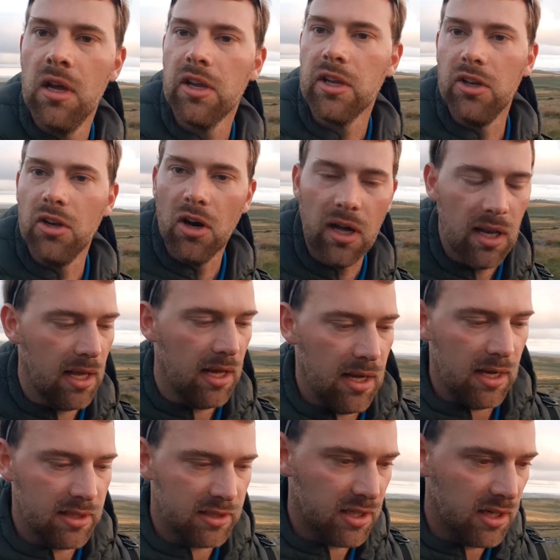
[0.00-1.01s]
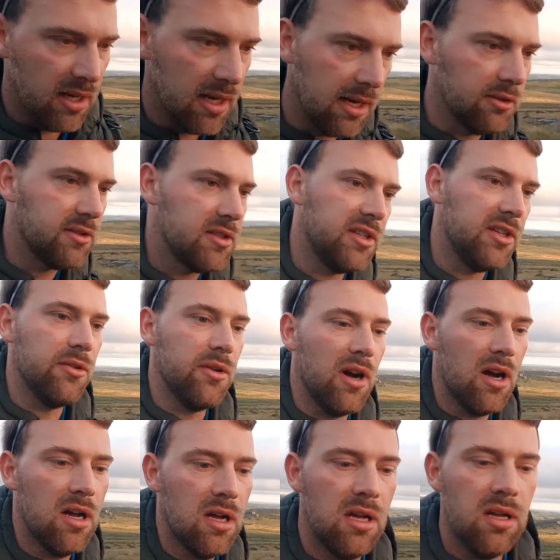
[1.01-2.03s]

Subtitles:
you're not actually allowed to